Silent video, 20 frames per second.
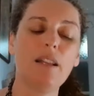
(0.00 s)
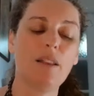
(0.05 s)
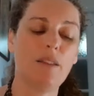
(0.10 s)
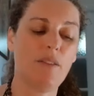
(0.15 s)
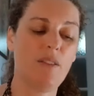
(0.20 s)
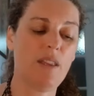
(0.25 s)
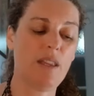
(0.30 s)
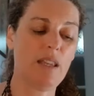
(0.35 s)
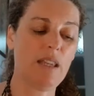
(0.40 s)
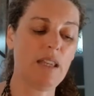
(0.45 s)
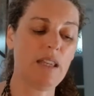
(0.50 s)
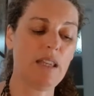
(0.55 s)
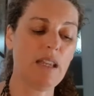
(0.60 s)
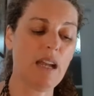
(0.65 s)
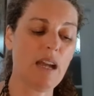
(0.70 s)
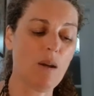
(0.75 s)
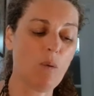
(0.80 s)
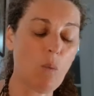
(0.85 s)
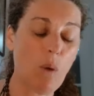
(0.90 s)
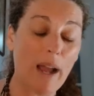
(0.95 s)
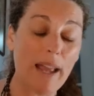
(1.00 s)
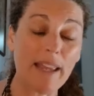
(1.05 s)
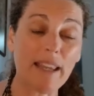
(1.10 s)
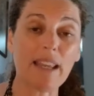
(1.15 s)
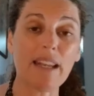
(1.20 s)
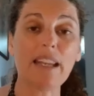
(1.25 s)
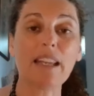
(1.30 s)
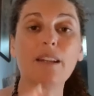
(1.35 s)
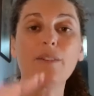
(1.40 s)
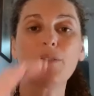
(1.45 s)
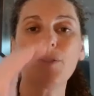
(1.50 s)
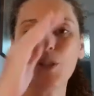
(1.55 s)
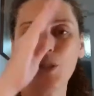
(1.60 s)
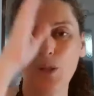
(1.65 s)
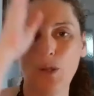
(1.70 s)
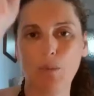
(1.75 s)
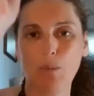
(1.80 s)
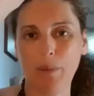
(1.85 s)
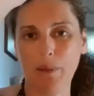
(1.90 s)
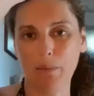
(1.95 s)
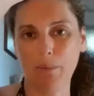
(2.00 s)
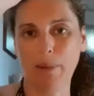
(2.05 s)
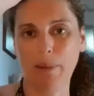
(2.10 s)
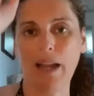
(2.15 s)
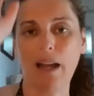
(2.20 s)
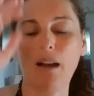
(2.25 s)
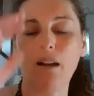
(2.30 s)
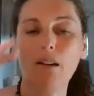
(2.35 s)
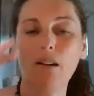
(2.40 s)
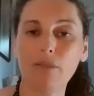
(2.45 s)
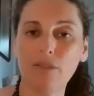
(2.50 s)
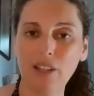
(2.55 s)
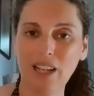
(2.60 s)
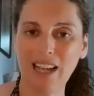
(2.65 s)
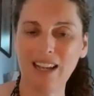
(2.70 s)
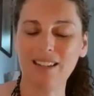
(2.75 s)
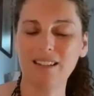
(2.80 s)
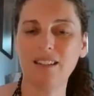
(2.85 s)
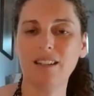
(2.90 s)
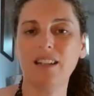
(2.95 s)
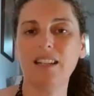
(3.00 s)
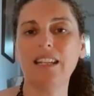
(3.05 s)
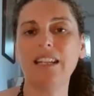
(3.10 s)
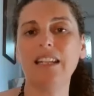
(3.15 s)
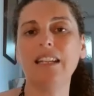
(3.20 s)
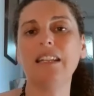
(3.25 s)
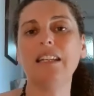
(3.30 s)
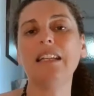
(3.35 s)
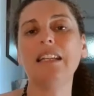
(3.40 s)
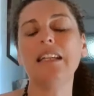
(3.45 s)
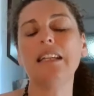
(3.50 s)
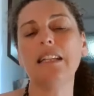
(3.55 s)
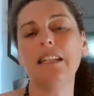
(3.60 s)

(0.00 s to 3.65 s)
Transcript: the awakening of serpent power of kundalini